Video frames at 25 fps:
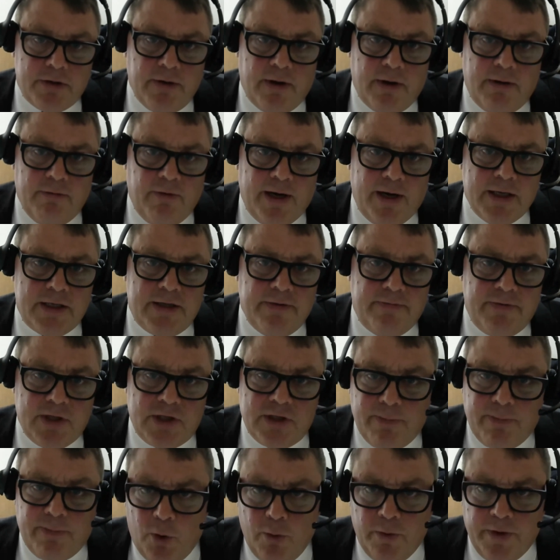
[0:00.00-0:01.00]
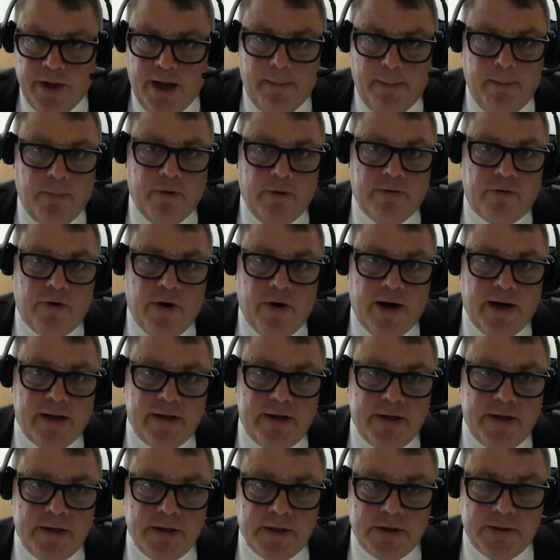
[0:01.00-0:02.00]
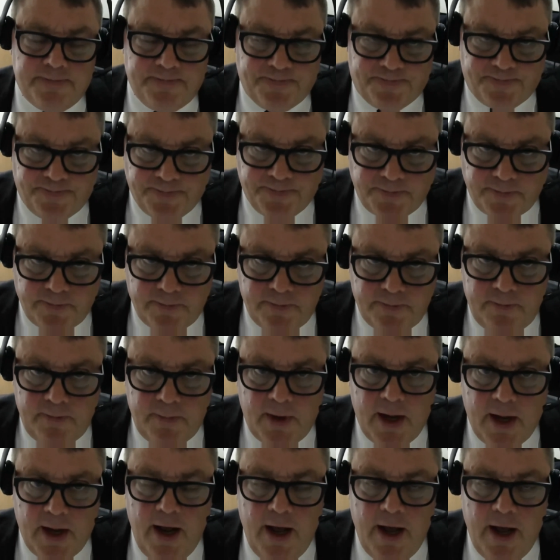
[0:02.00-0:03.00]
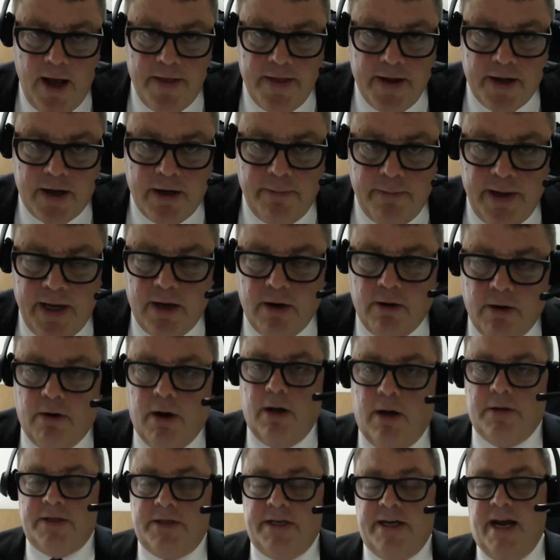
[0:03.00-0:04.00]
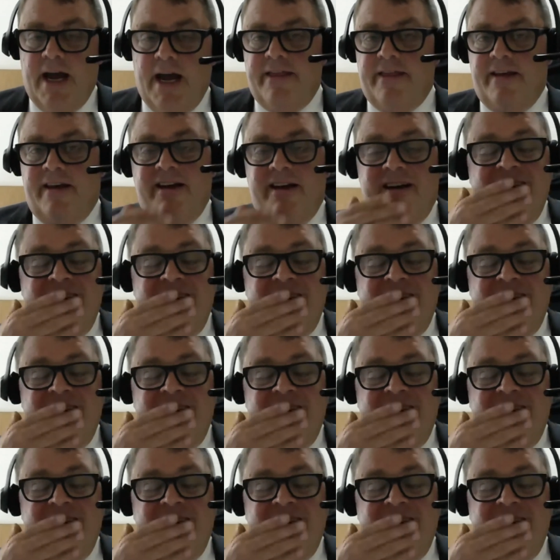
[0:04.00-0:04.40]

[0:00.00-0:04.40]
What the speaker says: a relatively small number of creditors that can be corralled together.